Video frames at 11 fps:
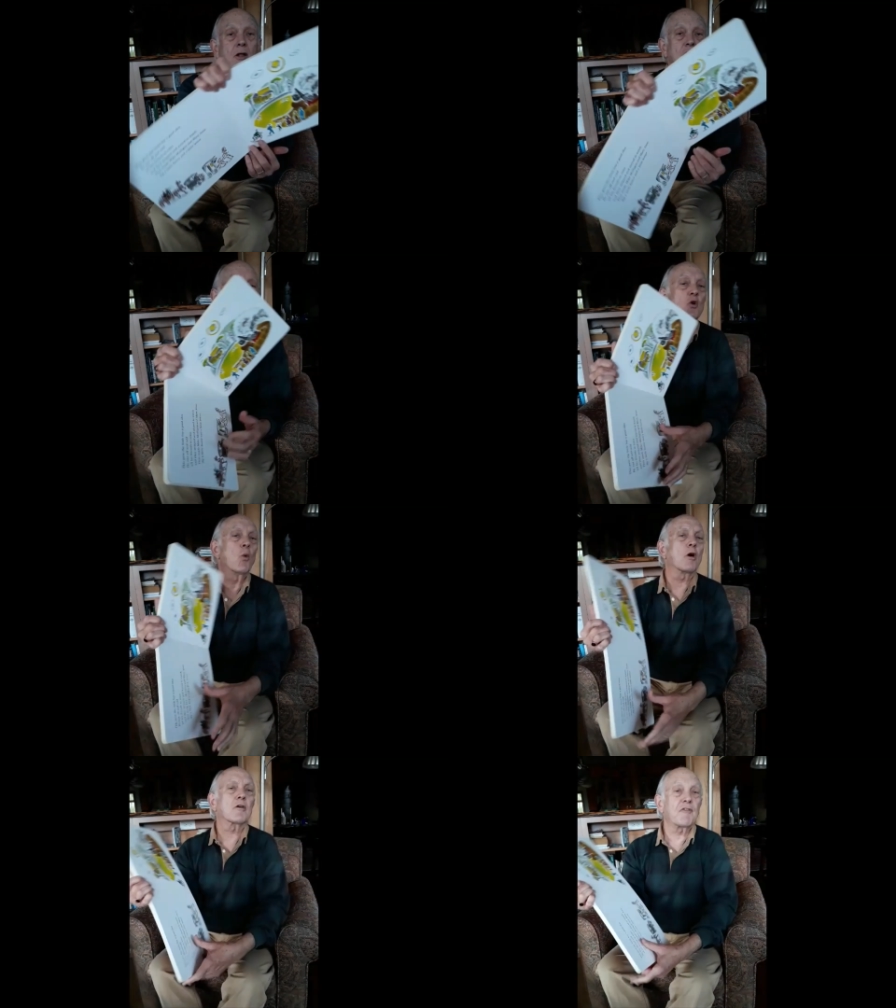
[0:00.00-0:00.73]
Do you
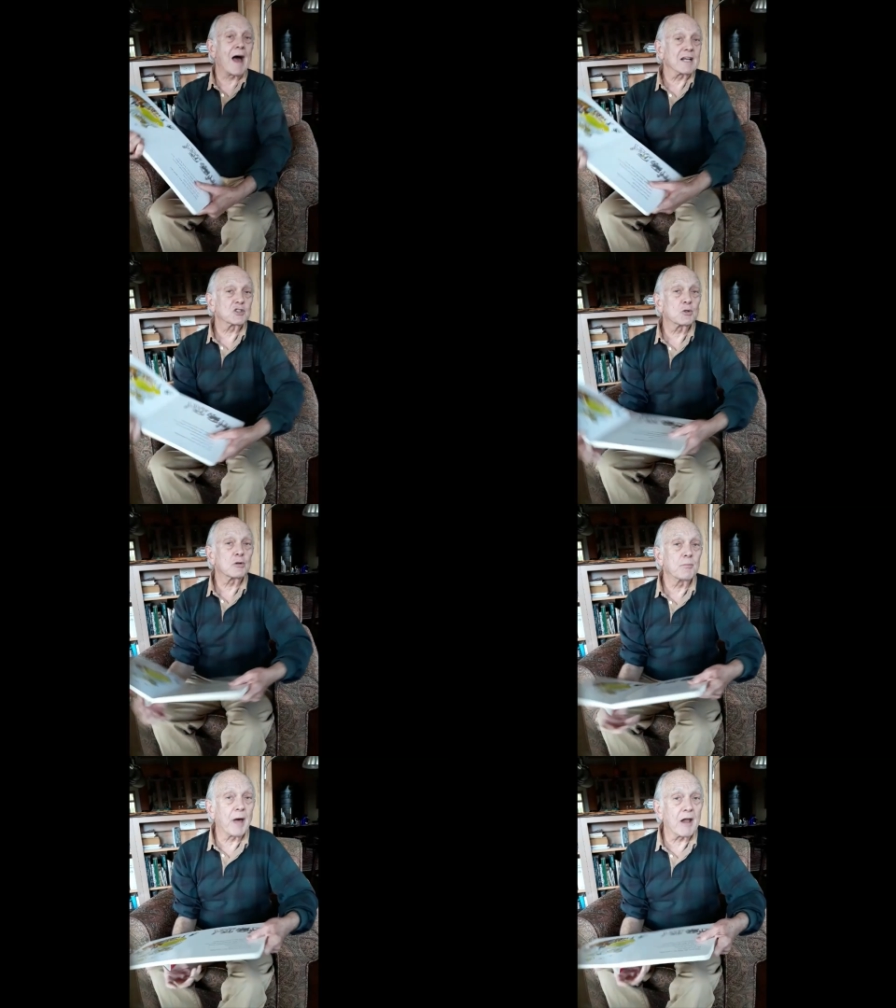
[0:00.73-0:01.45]
work faster
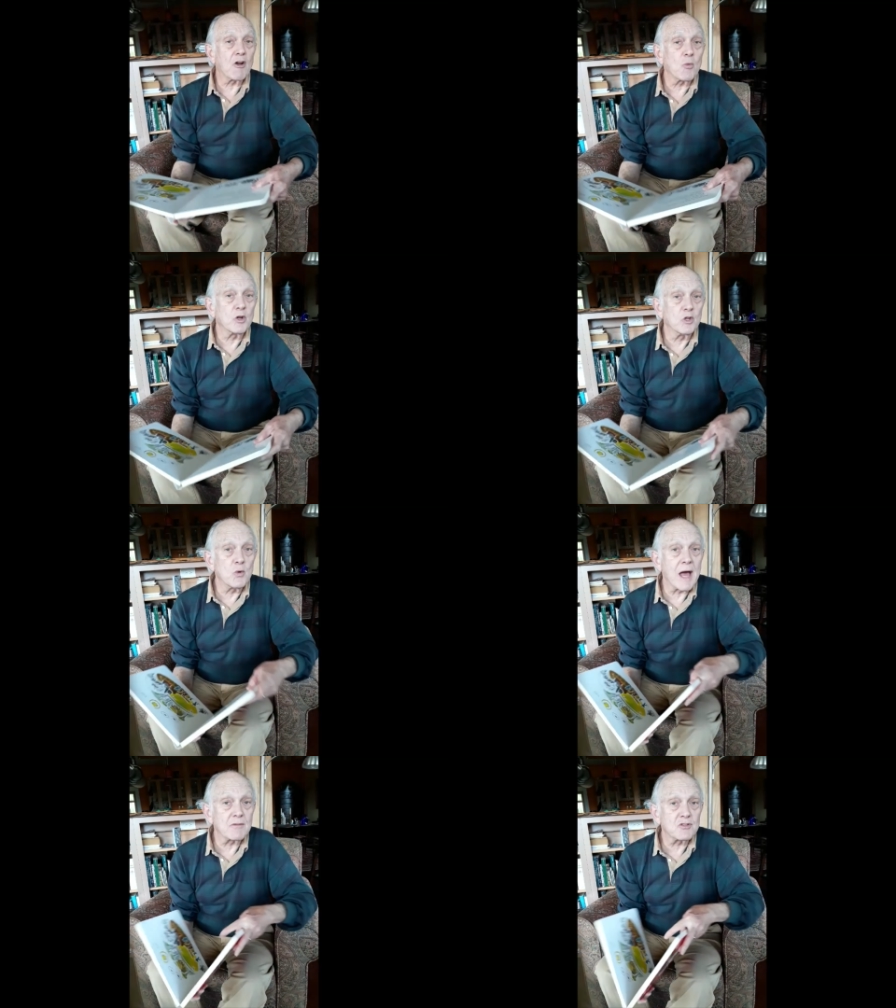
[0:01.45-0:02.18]
and better when you
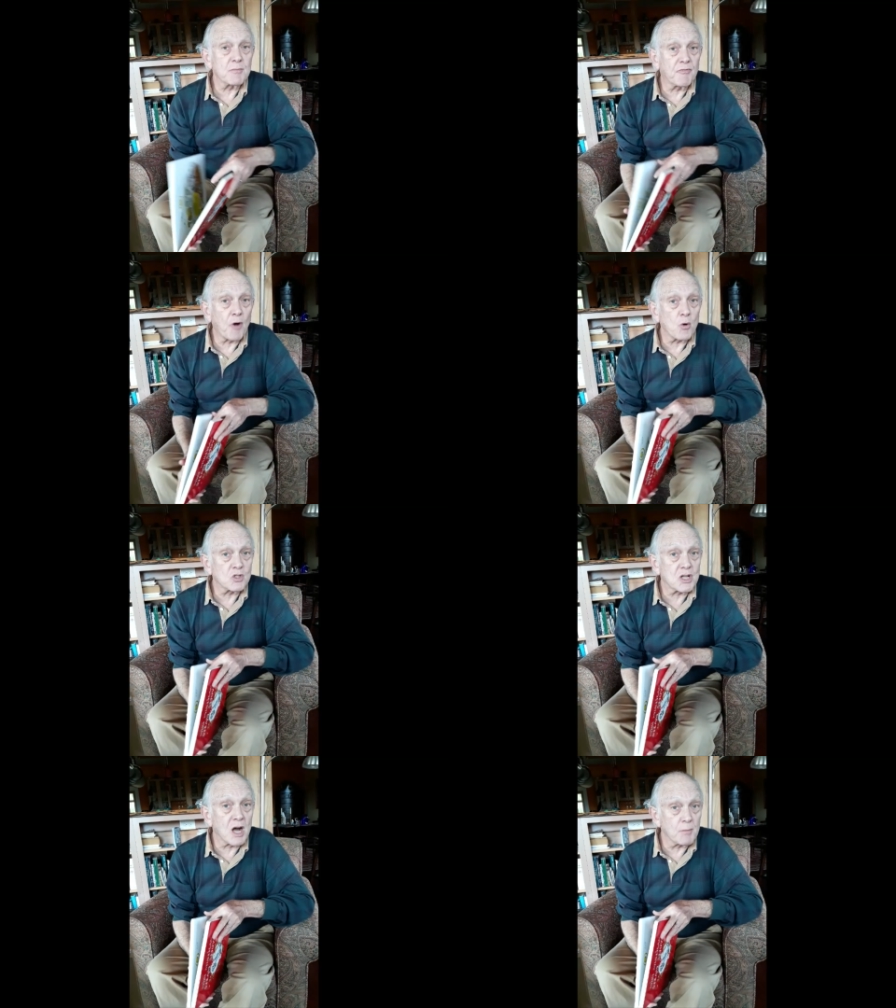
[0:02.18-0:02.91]
have some
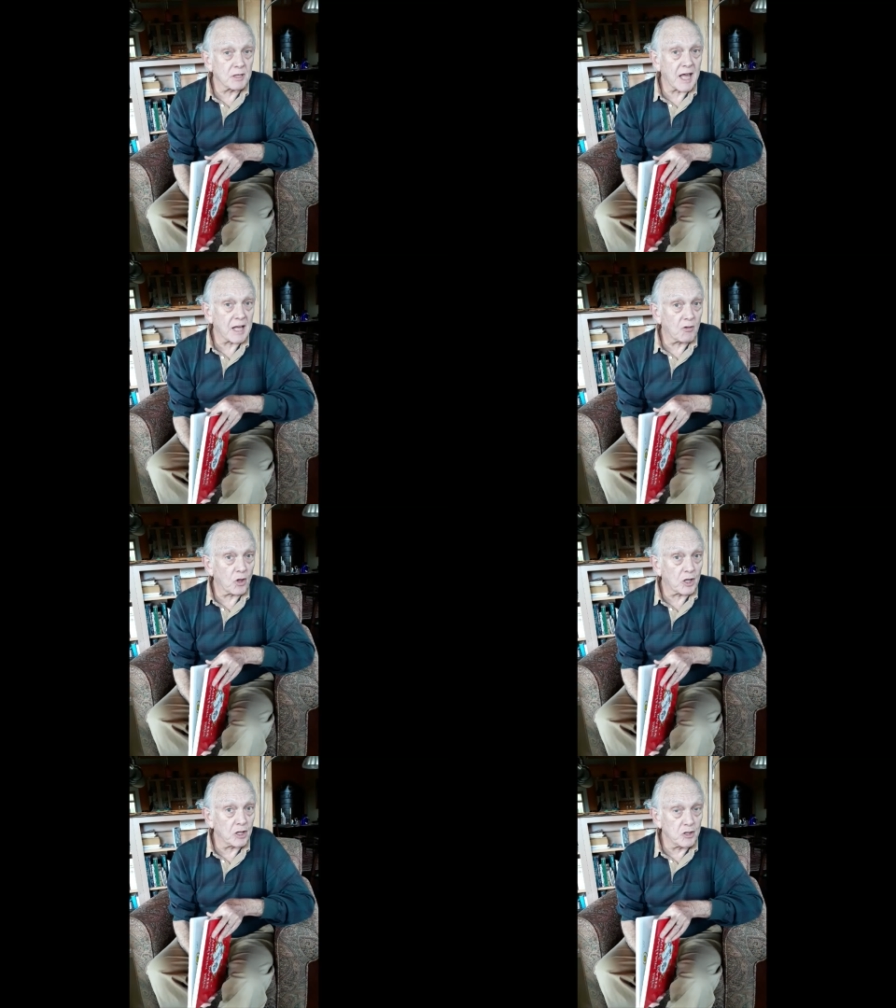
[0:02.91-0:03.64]
folks come and take a
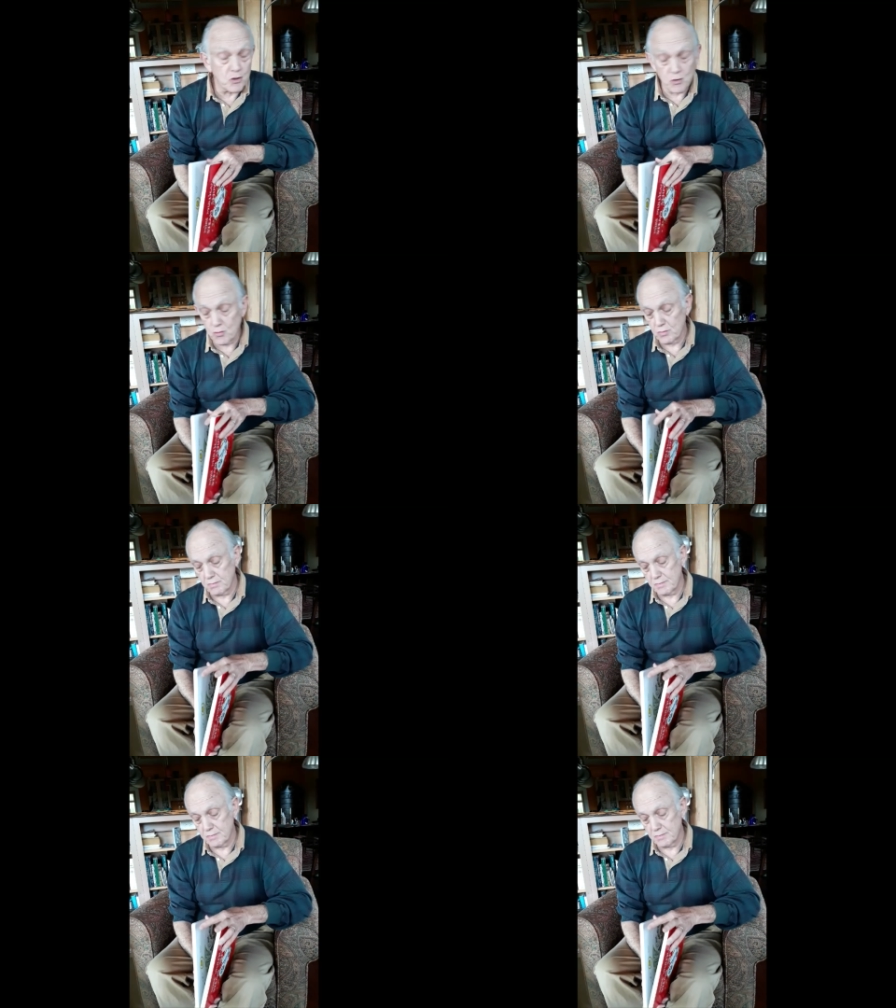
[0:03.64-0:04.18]
look at you?